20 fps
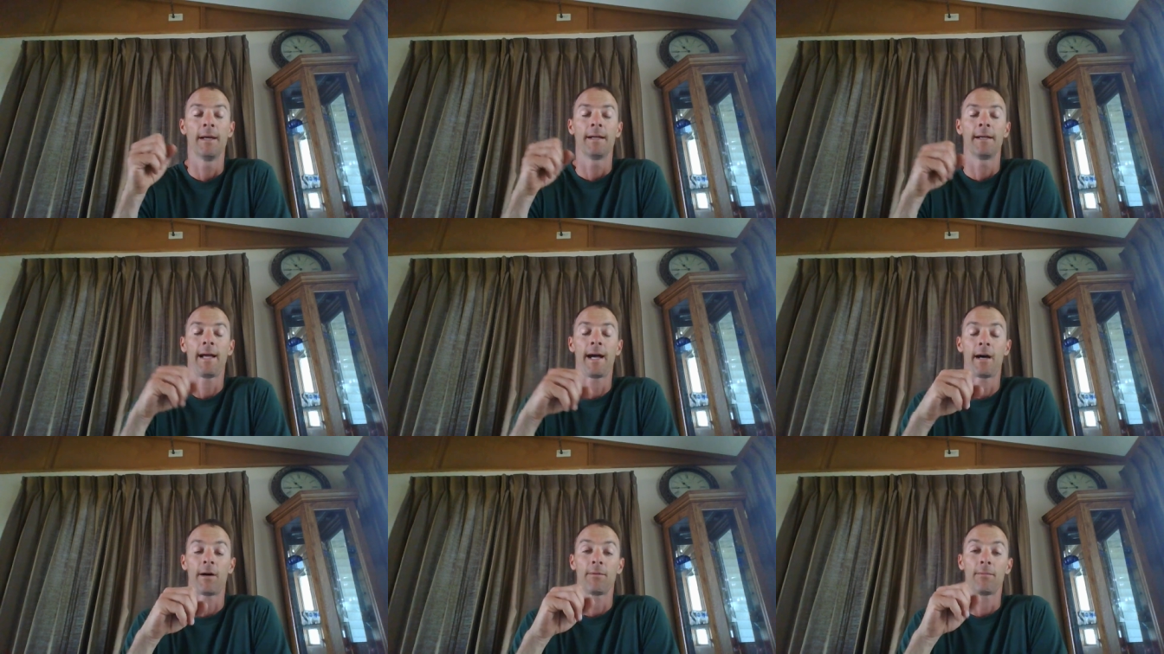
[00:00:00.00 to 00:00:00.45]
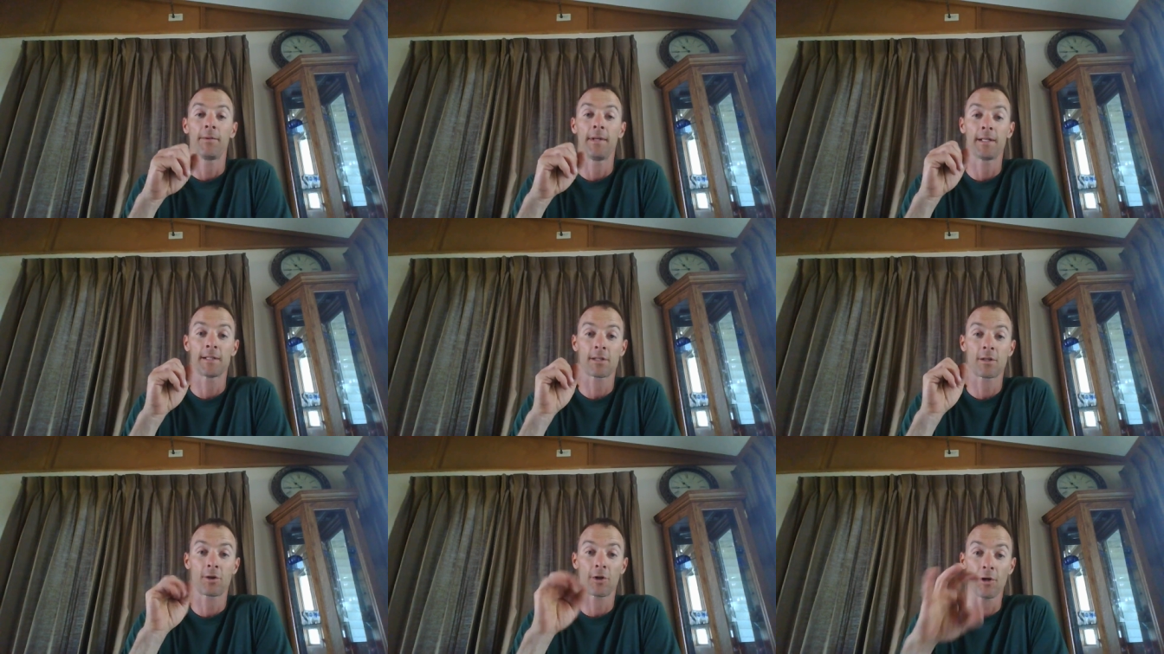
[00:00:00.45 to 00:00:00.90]
Now,
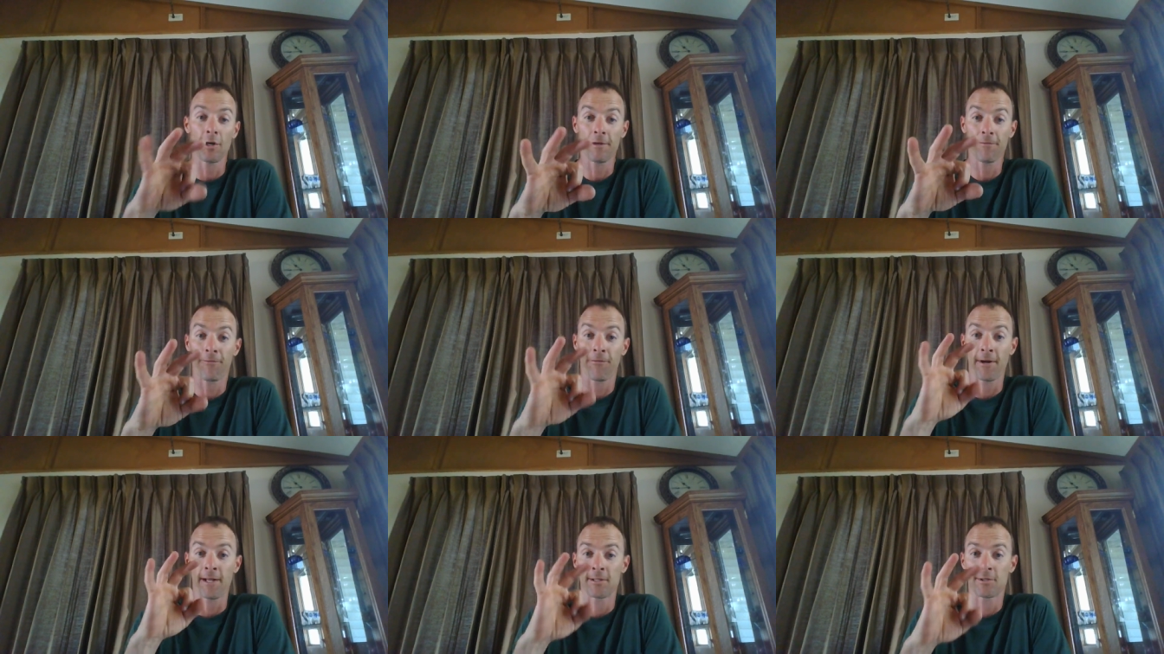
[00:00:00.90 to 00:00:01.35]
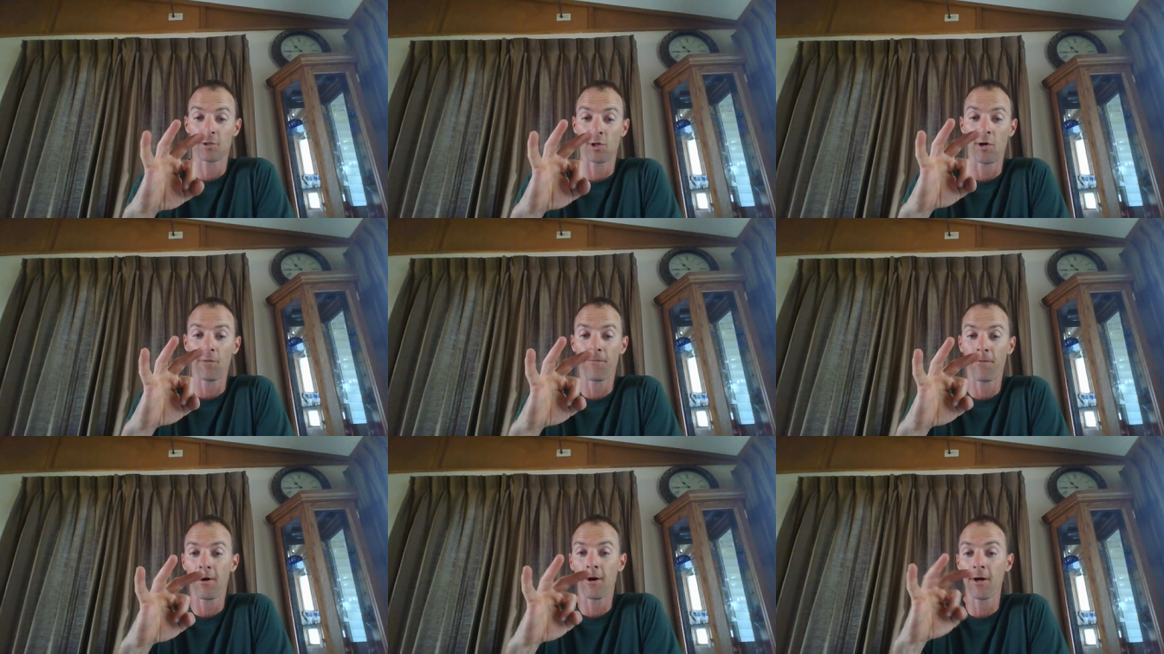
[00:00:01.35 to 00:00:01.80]
this third friend,
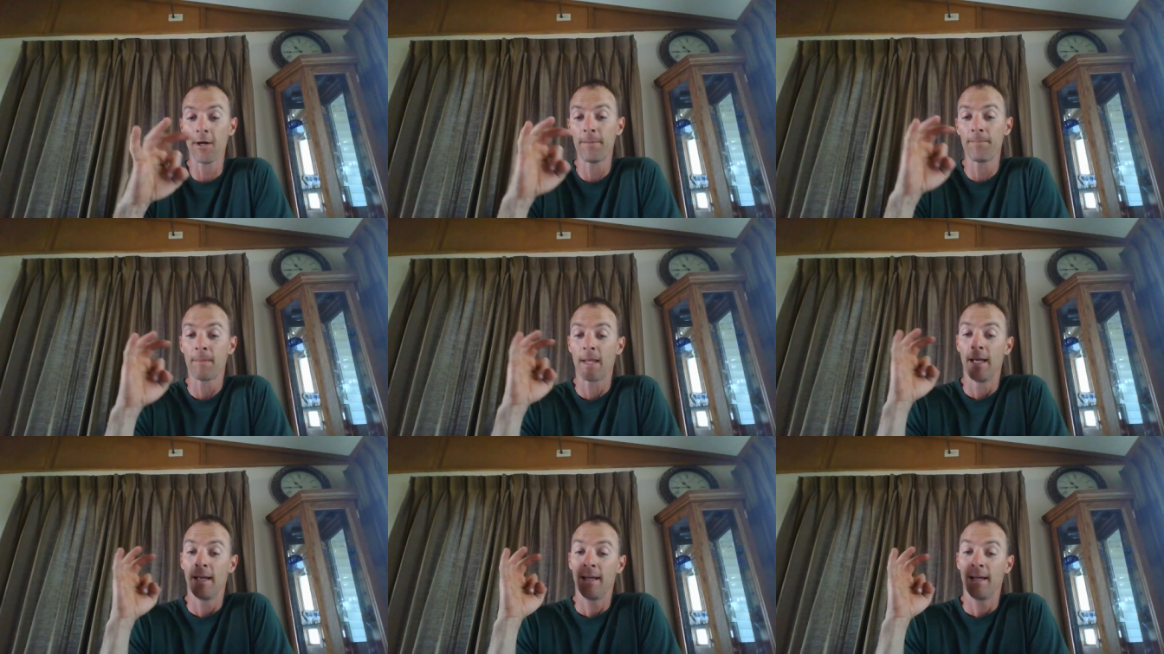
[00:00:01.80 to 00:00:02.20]
Zophar,